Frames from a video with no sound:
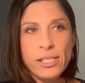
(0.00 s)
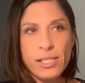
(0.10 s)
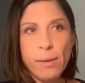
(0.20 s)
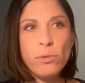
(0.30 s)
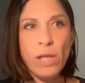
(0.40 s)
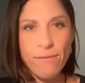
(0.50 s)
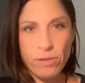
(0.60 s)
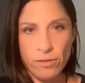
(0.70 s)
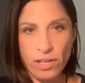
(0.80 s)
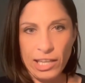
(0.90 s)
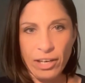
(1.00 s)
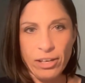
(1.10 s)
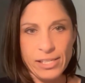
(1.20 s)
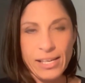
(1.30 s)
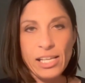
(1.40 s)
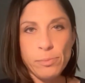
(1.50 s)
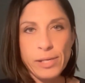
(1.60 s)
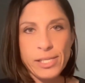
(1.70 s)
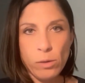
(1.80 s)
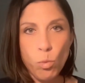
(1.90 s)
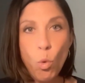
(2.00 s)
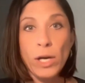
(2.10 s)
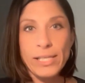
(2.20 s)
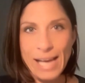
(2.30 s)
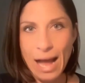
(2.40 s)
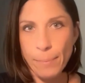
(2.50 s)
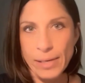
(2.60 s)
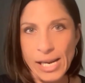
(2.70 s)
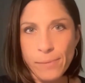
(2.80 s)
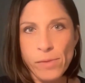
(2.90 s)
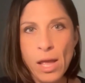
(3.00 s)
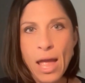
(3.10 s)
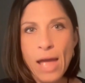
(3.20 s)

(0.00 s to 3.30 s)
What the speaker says: some level of clear assessment on what is happening.